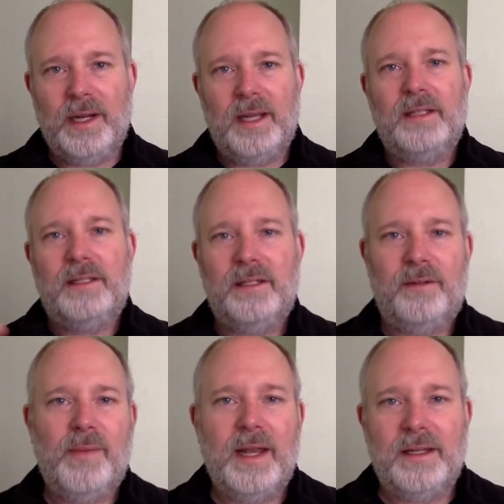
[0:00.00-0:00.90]
bring us
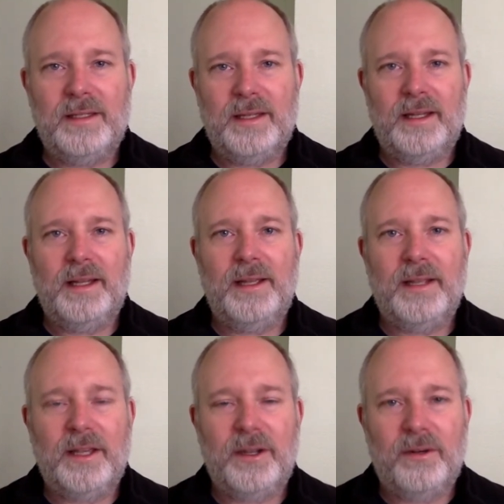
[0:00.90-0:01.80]
your medicine,
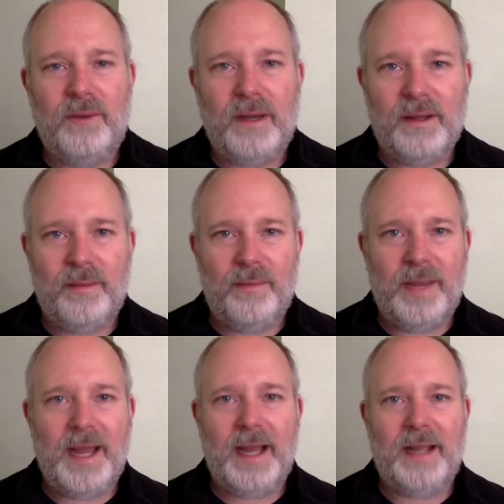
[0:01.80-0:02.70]
you're welcome
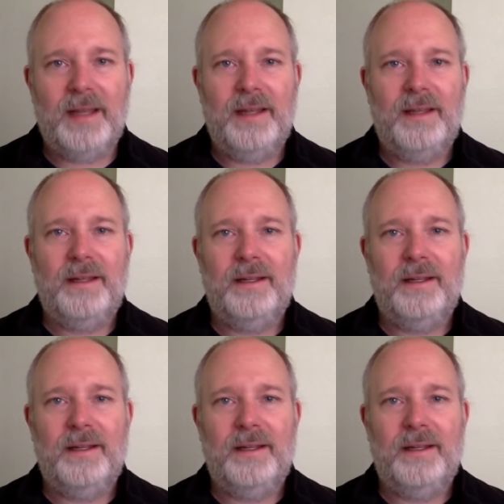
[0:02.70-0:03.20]
back.